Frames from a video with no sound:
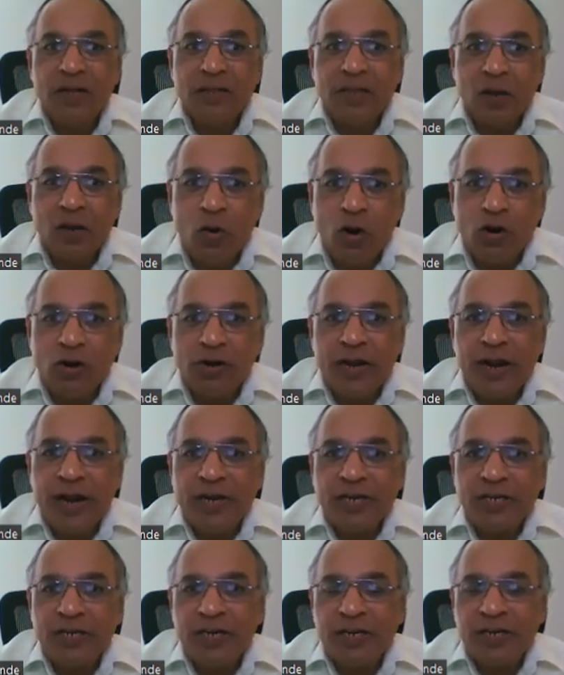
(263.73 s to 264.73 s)
The
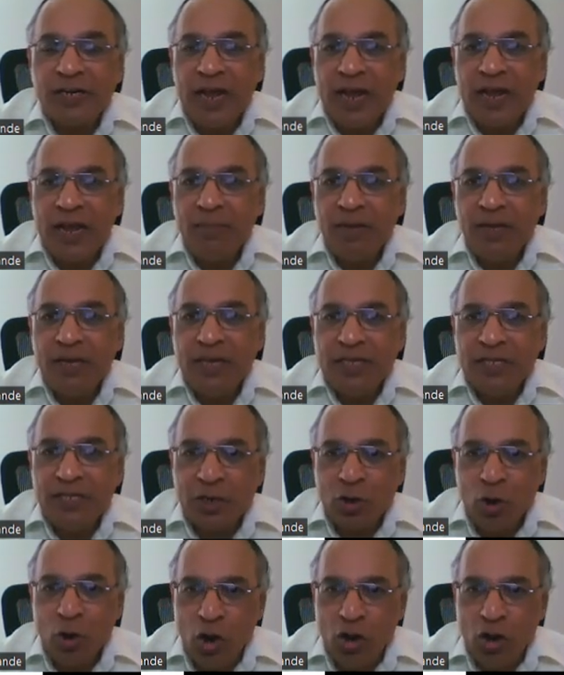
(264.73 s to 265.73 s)
contraction time is
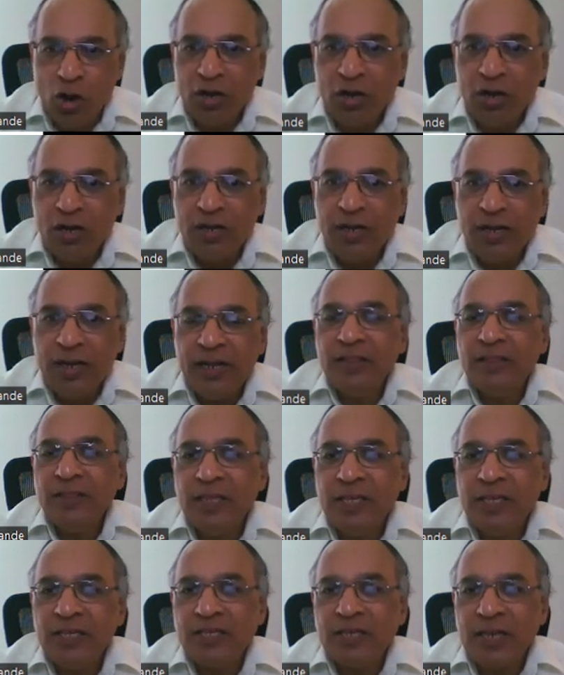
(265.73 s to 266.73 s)
longer in
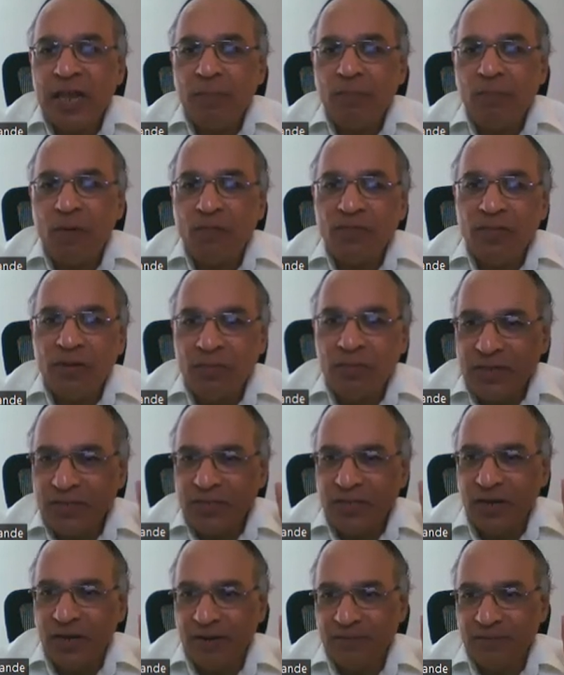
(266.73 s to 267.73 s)
this type of the
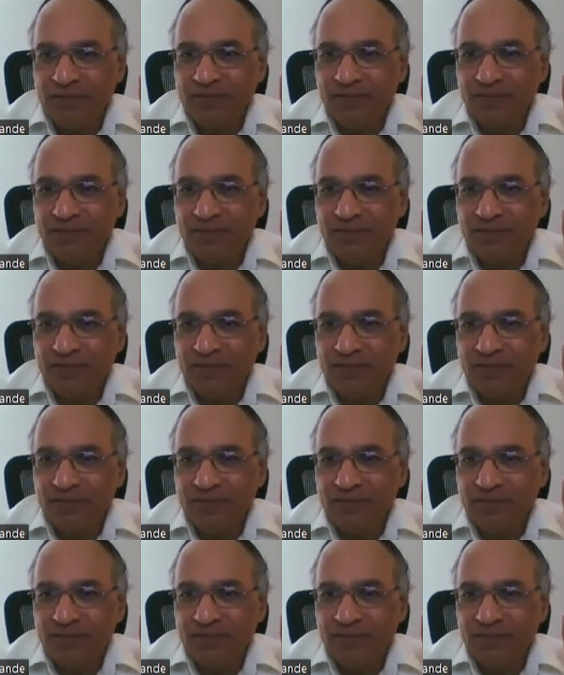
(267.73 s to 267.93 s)
muscle.